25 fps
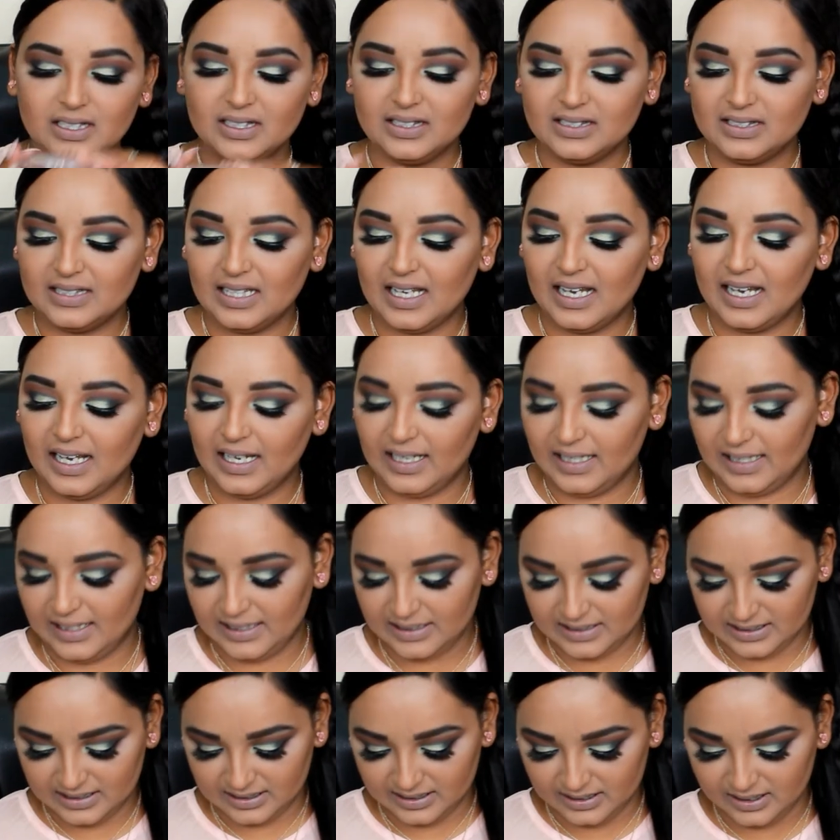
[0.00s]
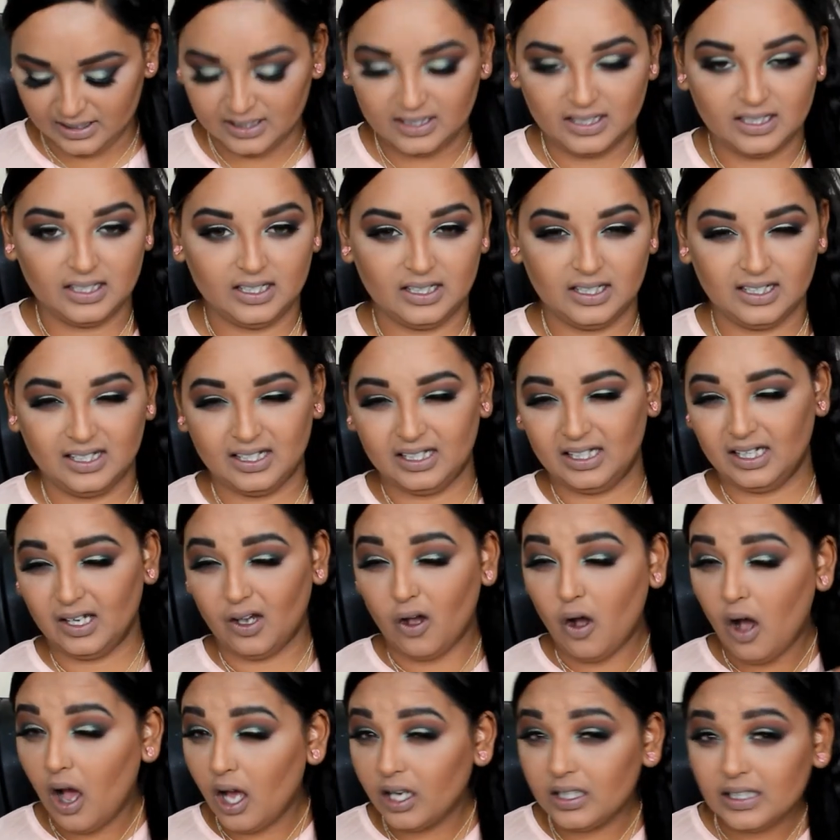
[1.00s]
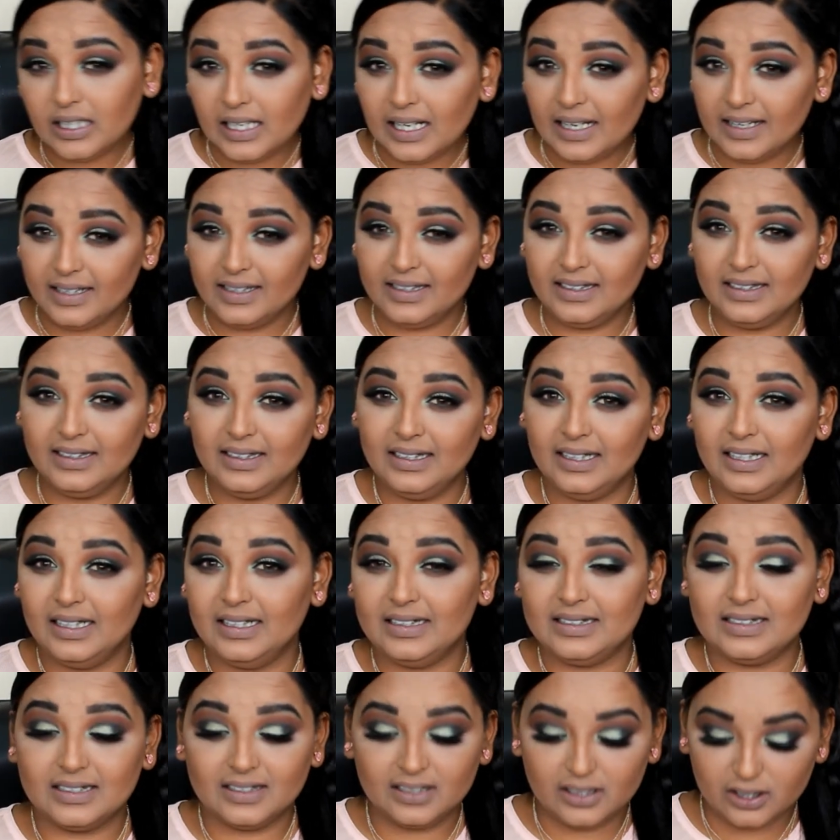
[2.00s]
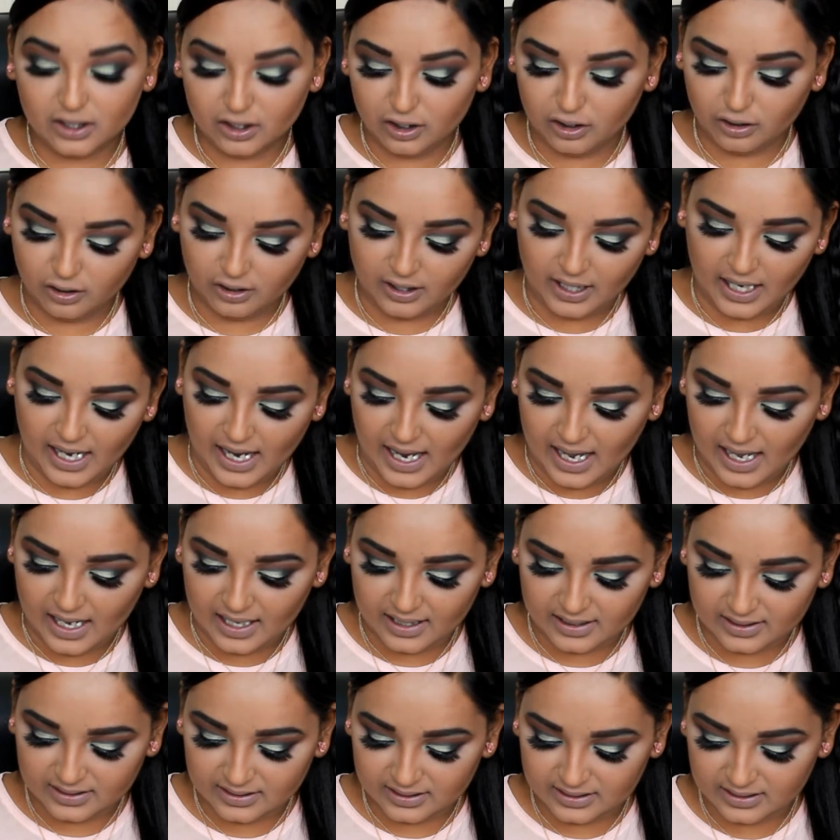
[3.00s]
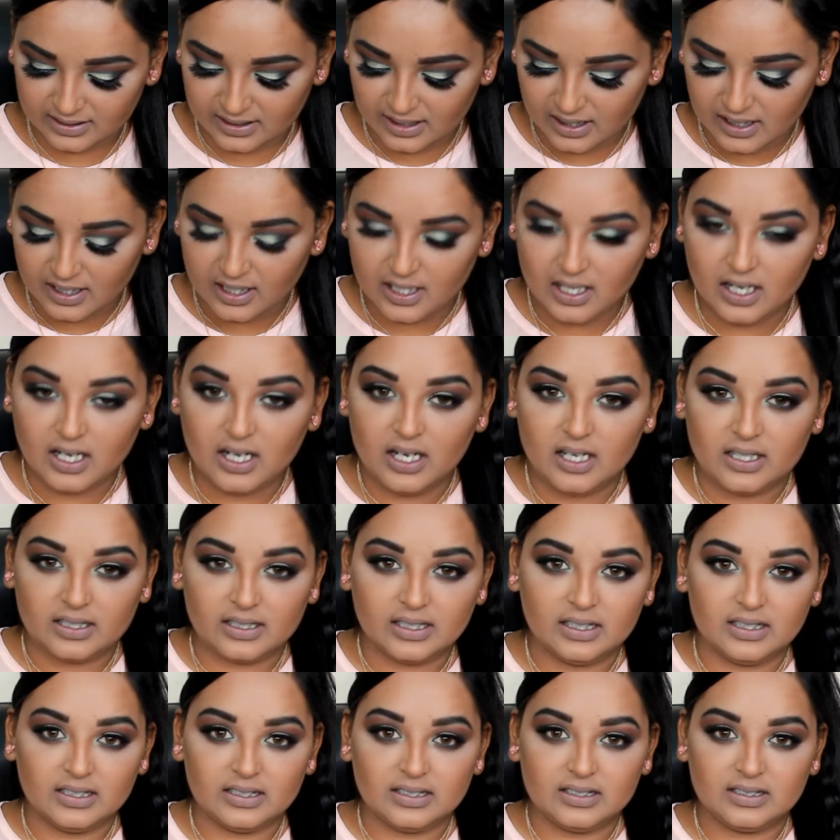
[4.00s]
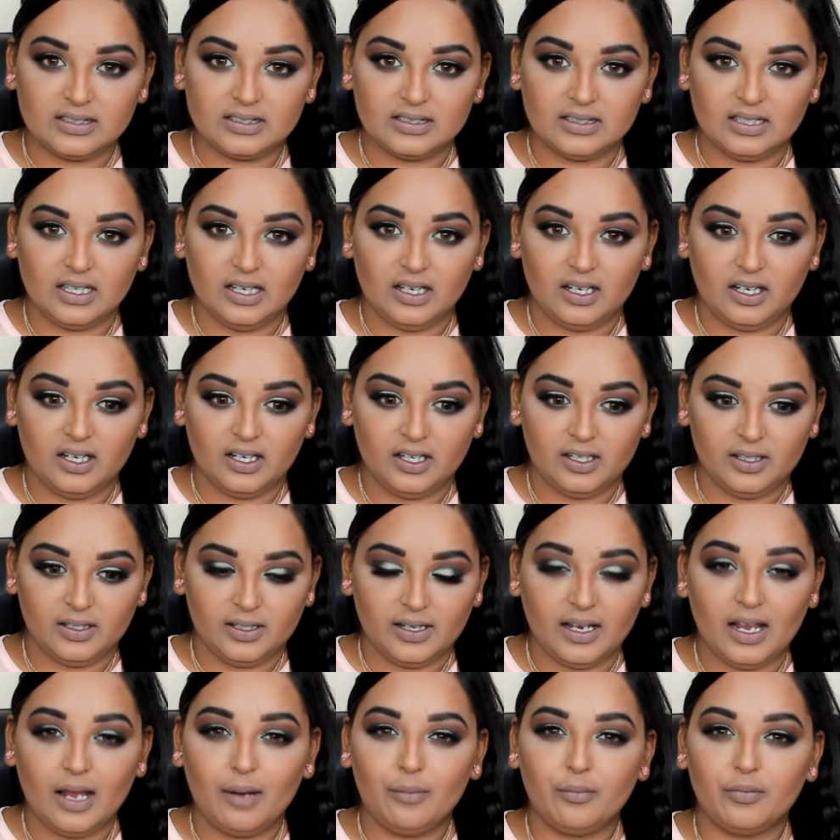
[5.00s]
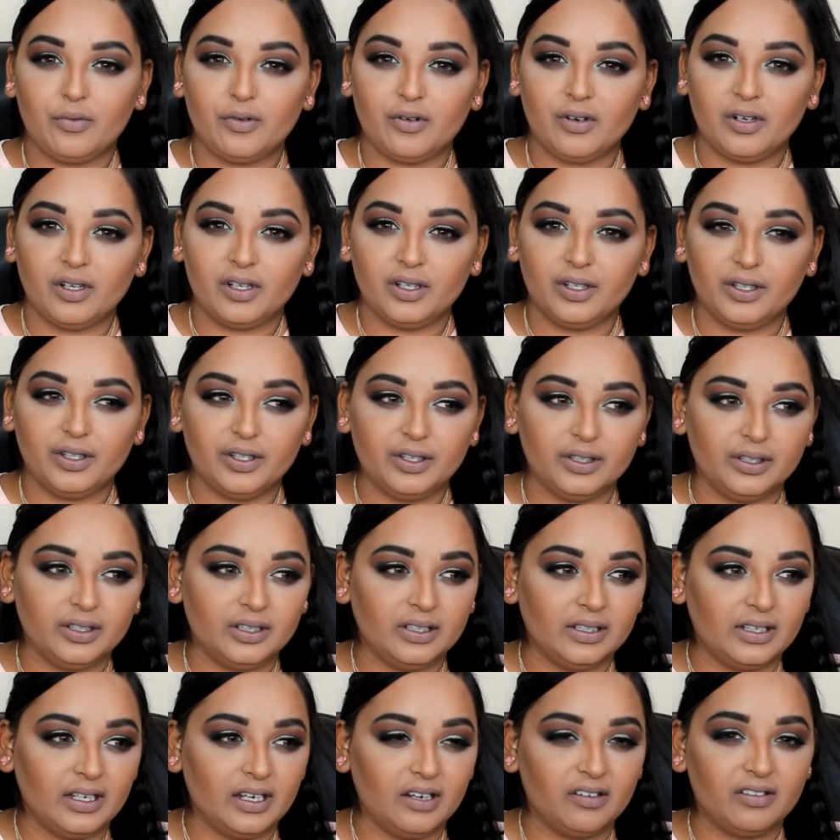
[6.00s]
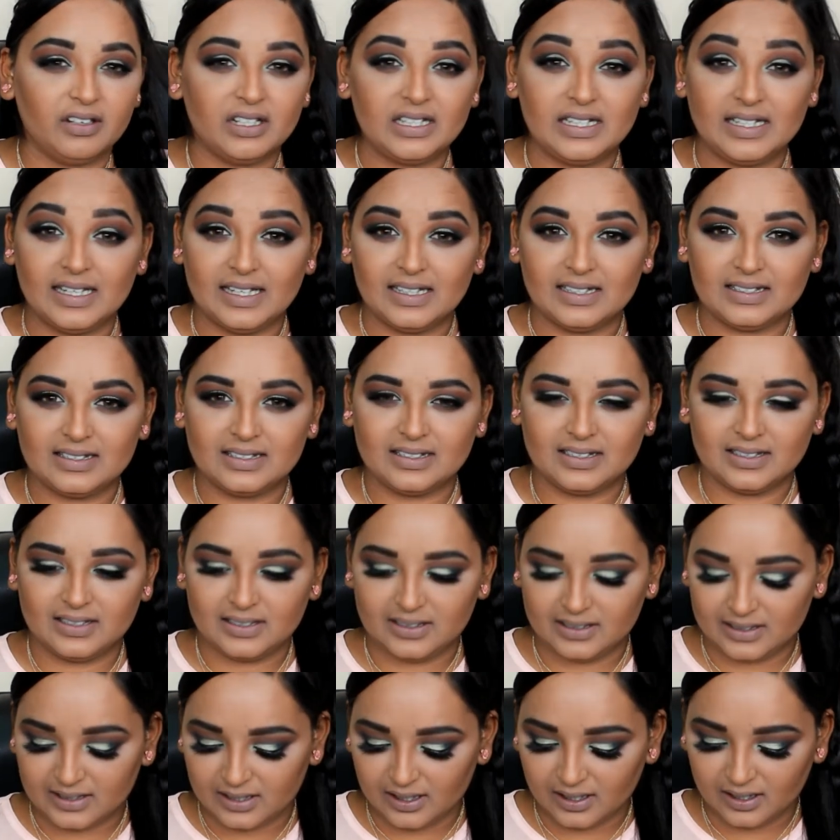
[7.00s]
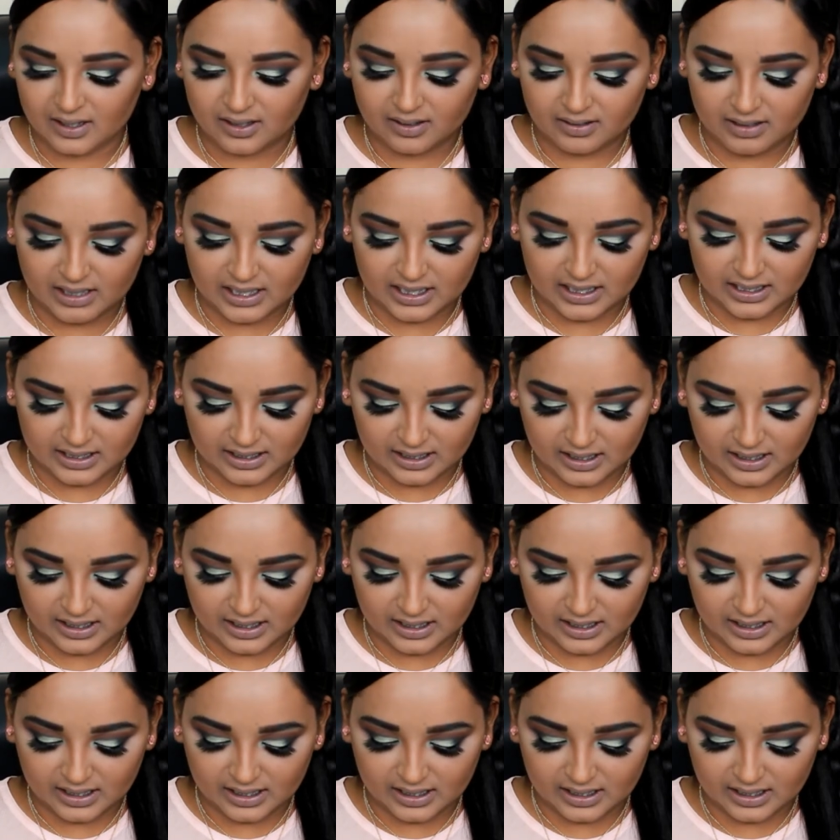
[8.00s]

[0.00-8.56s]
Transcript: this highlighter online it didn't look as this uh, emerald iridescent green